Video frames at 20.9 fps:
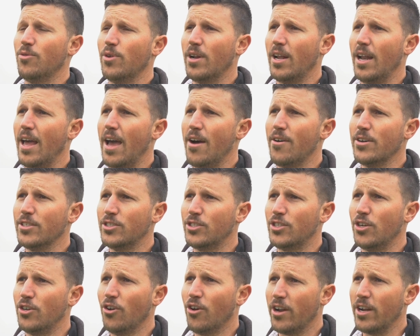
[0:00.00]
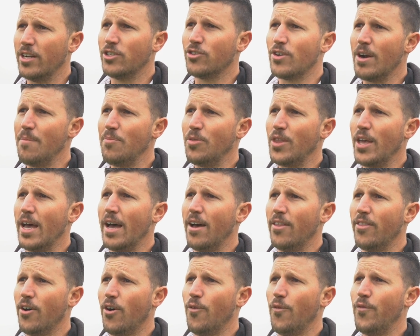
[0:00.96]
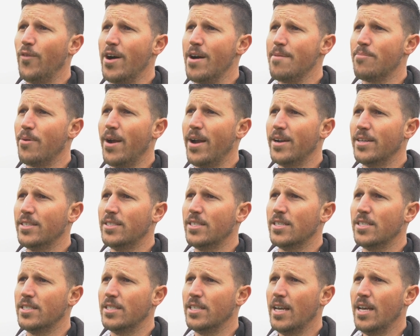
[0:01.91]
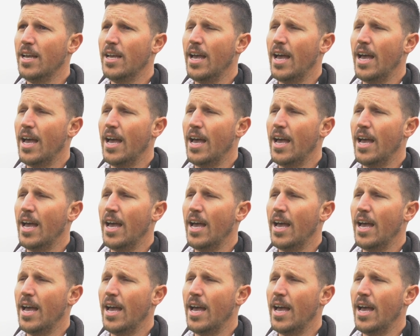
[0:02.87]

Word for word: will allow us to not interrupt the, the on-farm practices